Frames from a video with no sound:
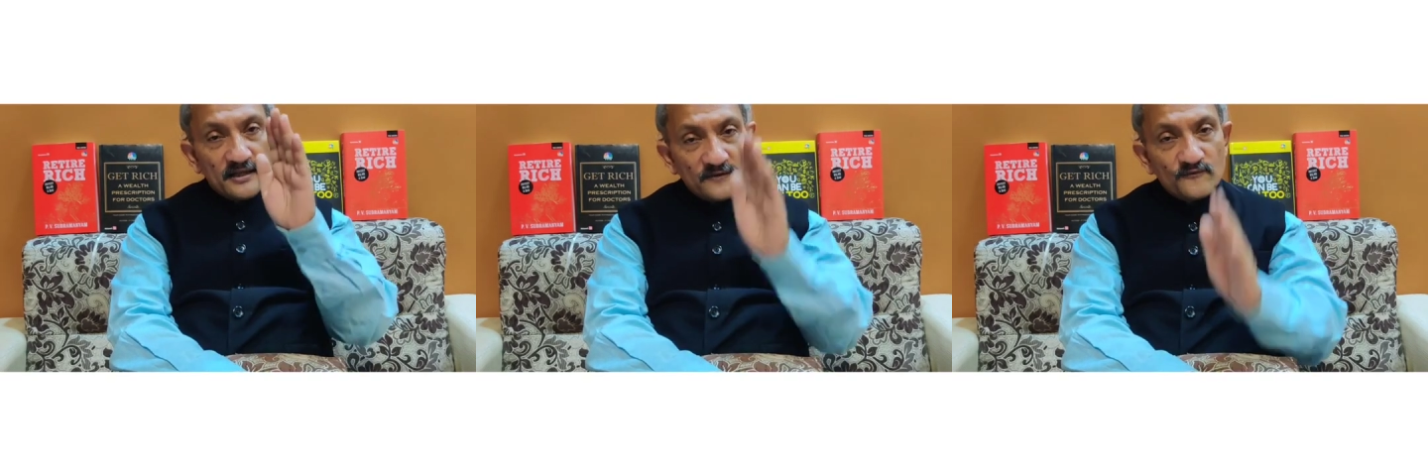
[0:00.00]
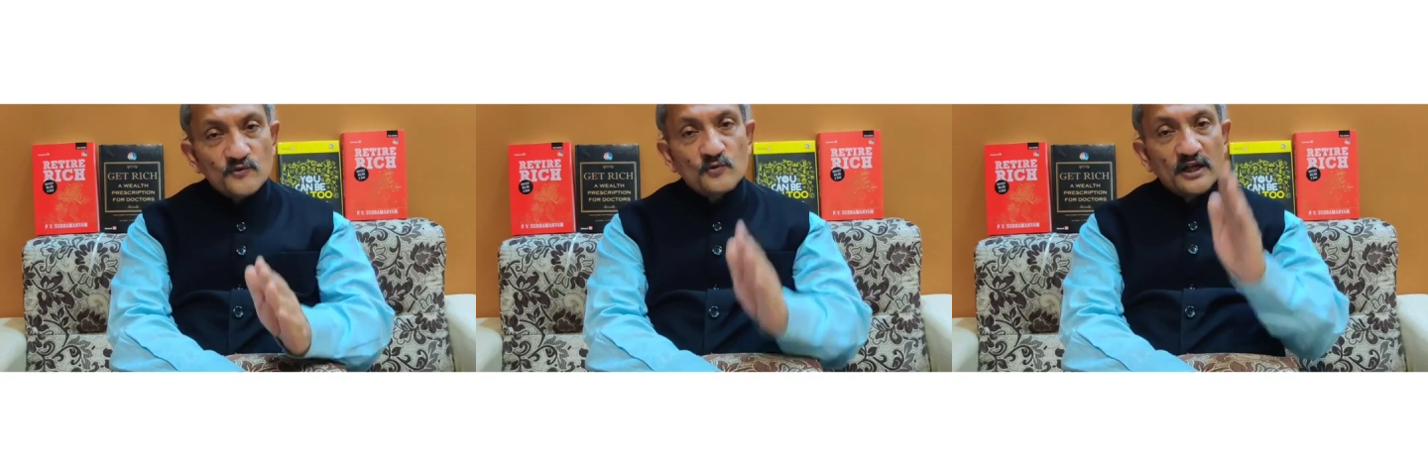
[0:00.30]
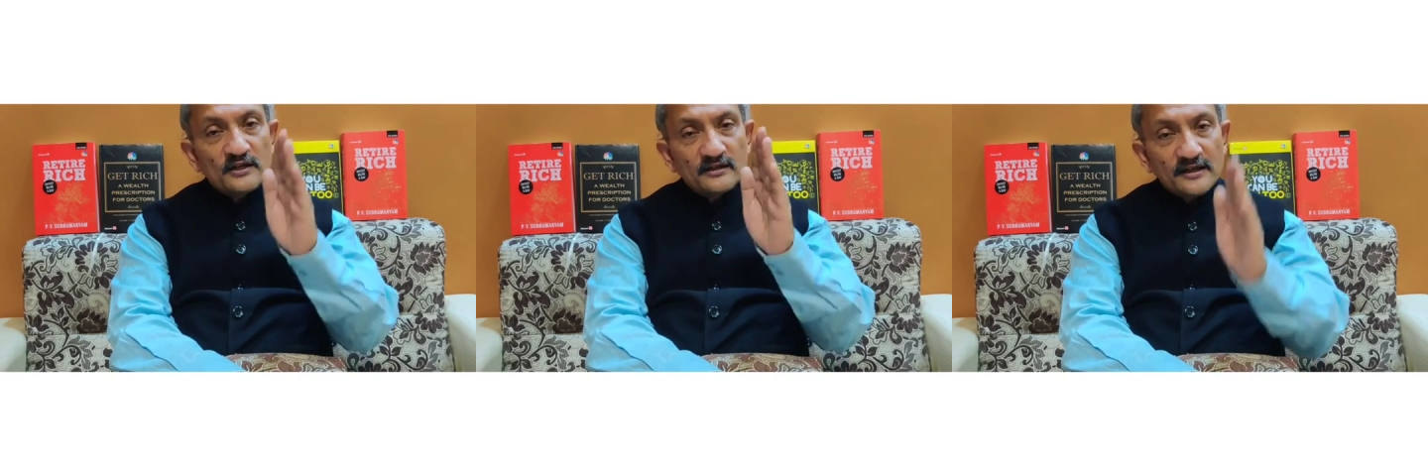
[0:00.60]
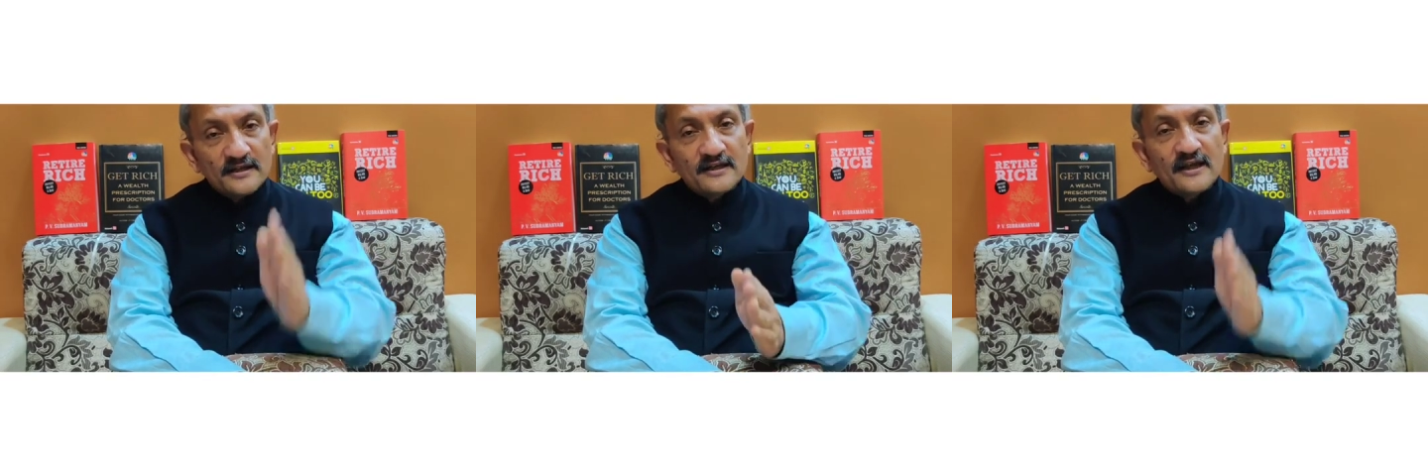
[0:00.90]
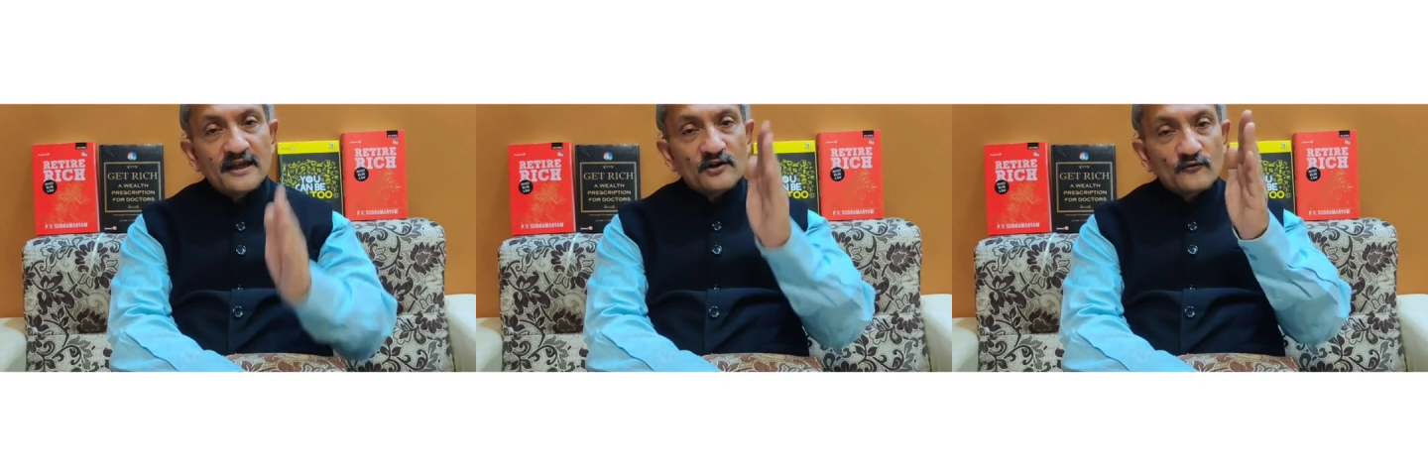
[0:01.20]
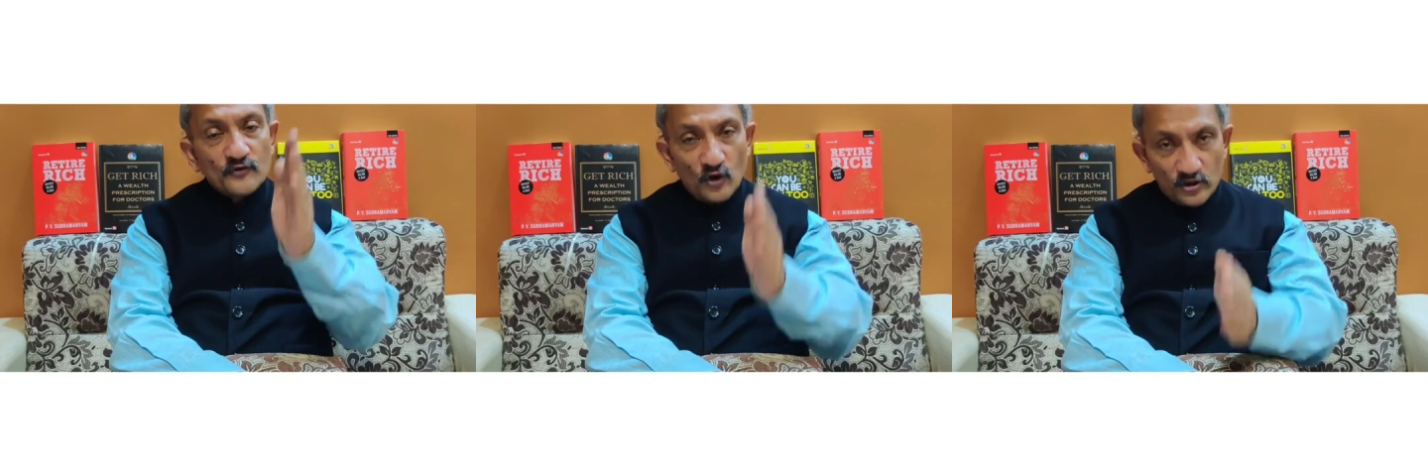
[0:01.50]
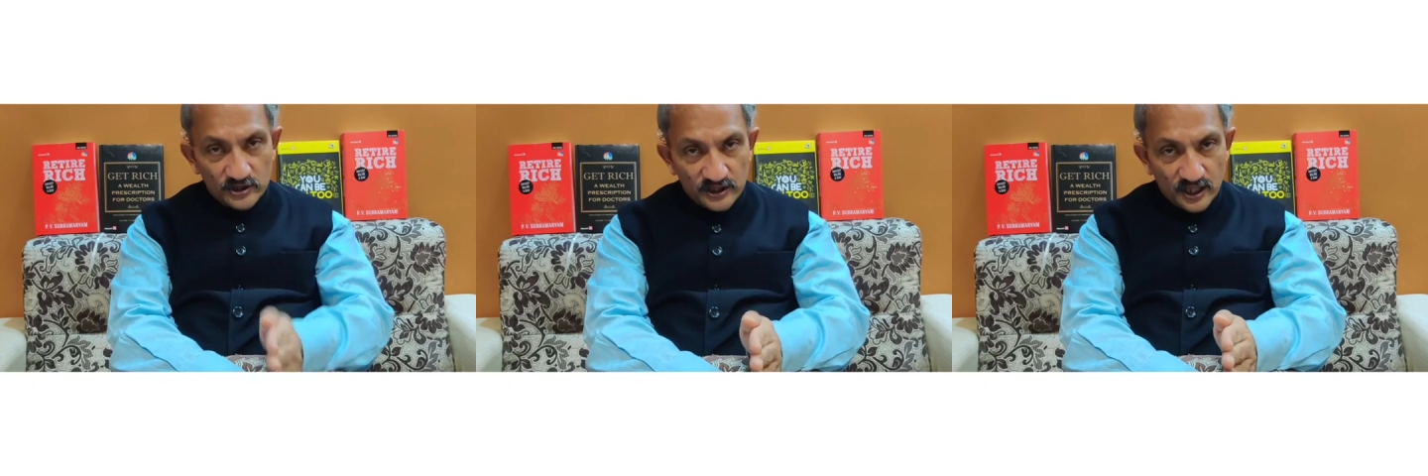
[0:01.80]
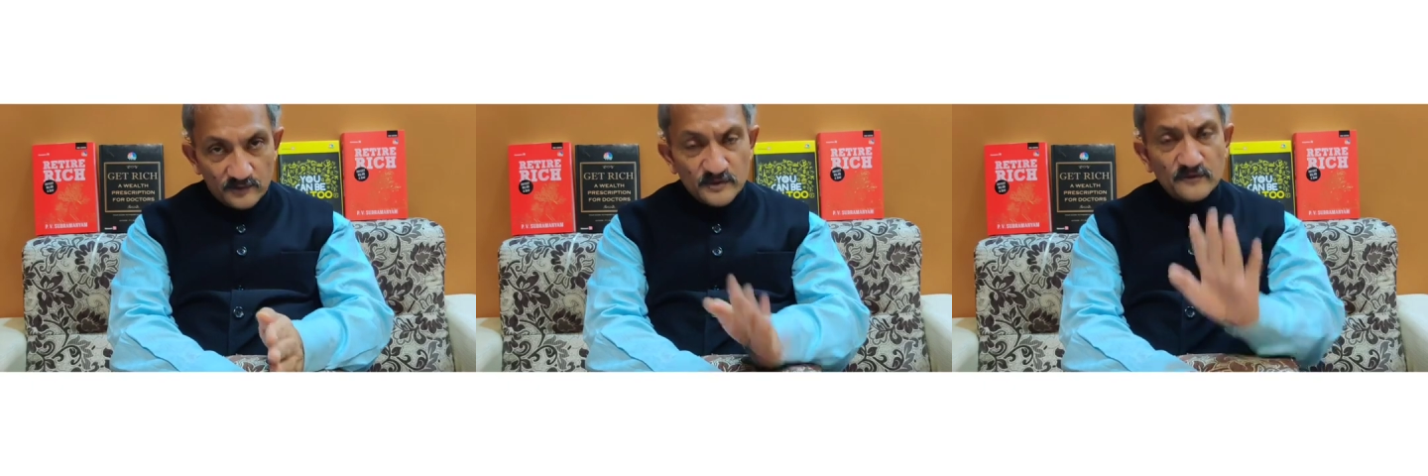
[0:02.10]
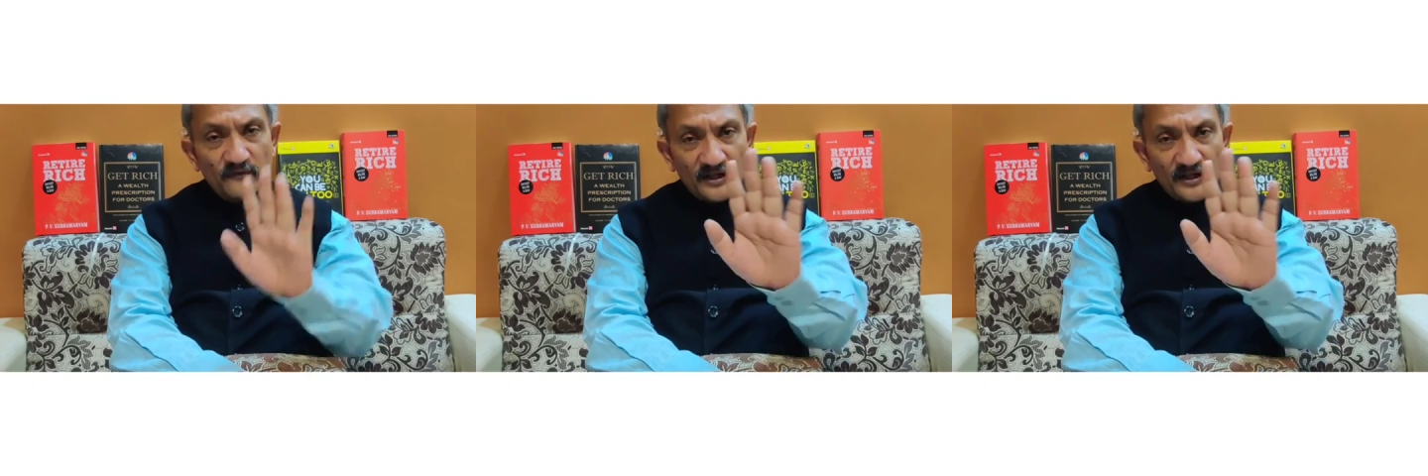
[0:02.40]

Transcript: if you can take care of your retirement